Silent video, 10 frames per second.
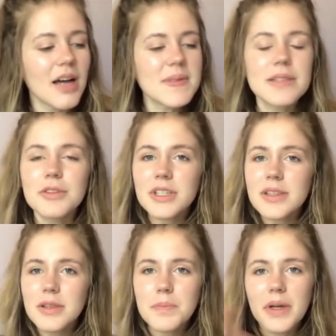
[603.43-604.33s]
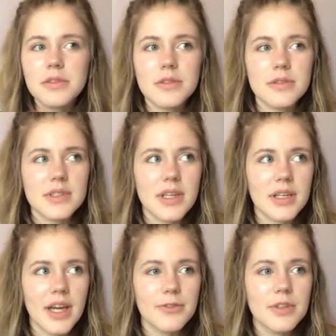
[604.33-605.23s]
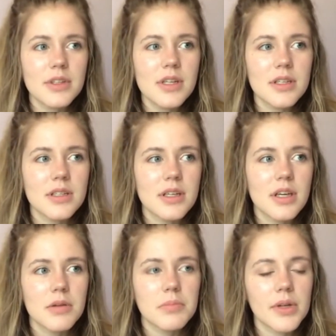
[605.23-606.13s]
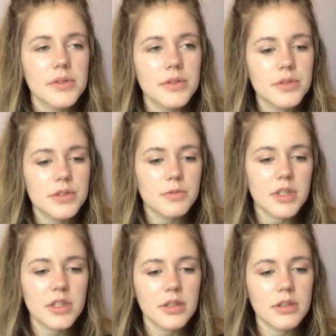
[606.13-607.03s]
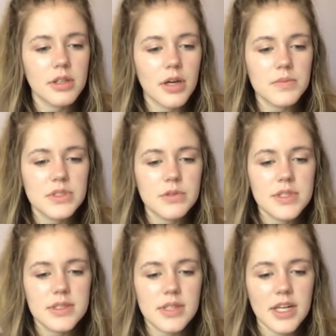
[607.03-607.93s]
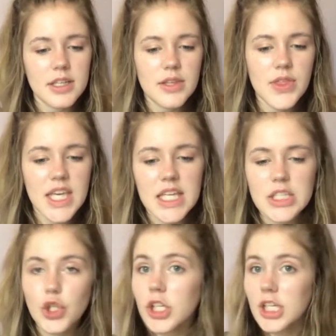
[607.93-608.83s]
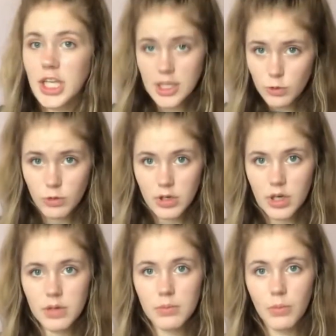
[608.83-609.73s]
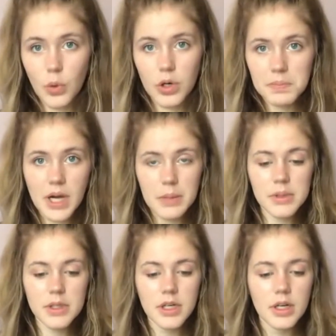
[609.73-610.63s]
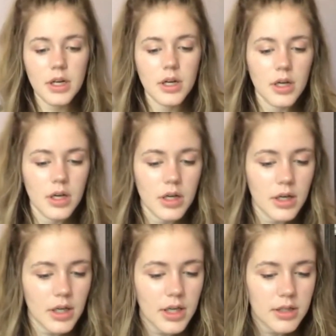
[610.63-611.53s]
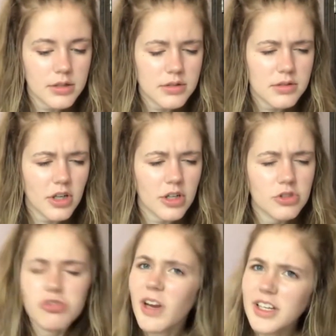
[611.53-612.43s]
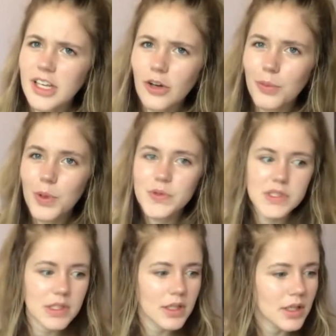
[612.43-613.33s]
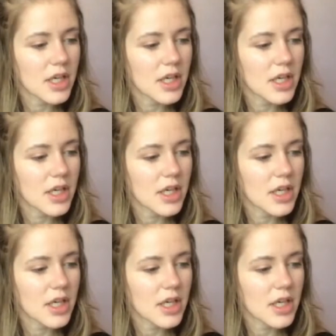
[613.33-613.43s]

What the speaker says: I mean, look at the bundles. Like, I feel like bundles when it comes to aesthetic things are getting more popular and are trending almost.